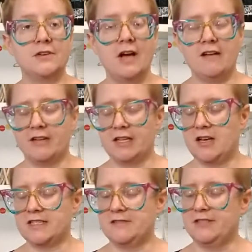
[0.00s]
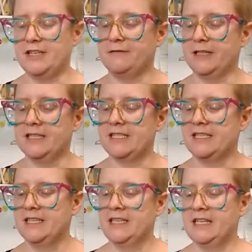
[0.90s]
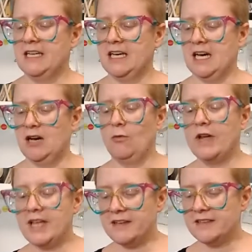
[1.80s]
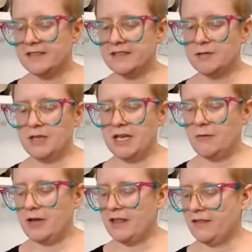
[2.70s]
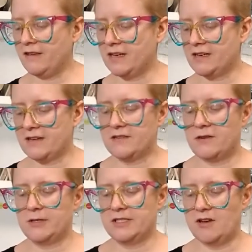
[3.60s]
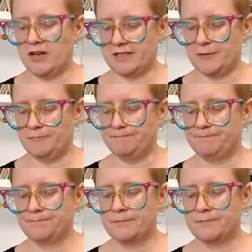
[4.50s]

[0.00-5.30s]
So having lots of different wigs to play with is always awesome.